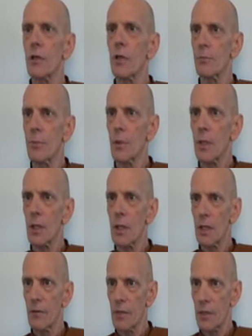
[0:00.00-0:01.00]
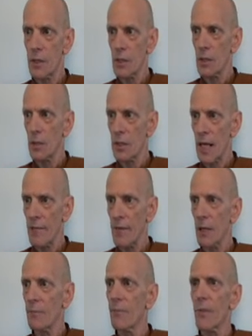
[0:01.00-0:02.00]
you know, the Buddha even, you know, gave
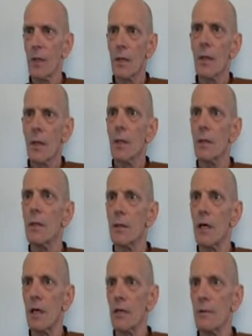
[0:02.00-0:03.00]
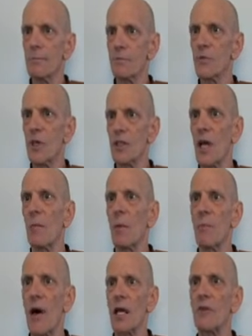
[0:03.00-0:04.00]
the
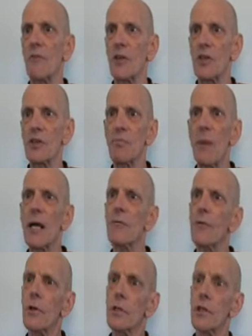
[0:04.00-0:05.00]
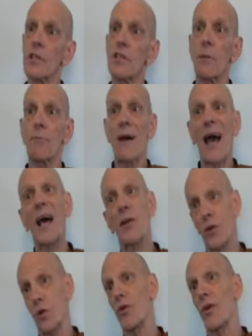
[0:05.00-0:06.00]
Dhammapada verse, mindfulness is the
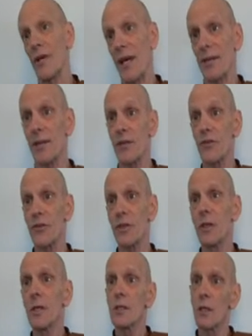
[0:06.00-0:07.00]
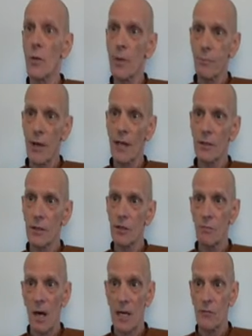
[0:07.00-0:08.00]
path to the deathless. So we
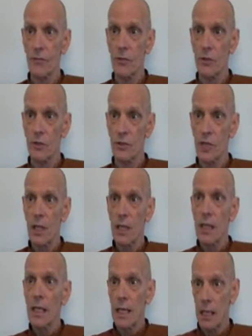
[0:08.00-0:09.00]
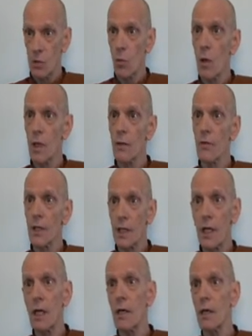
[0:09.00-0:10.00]
practice mindfulness is one of the
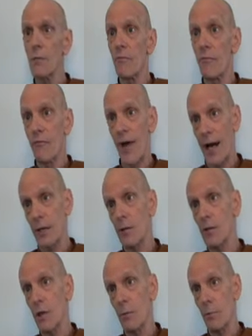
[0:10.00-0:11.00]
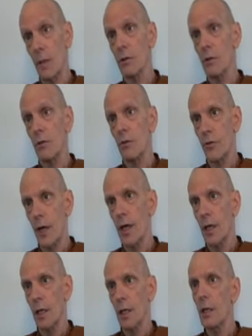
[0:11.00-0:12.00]
key factors in mental
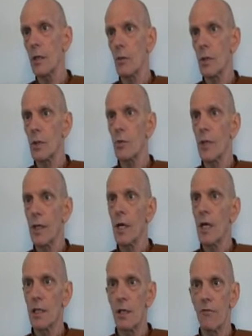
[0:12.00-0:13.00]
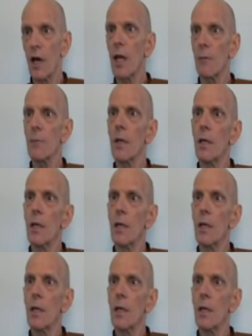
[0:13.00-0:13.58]
training in which we develop.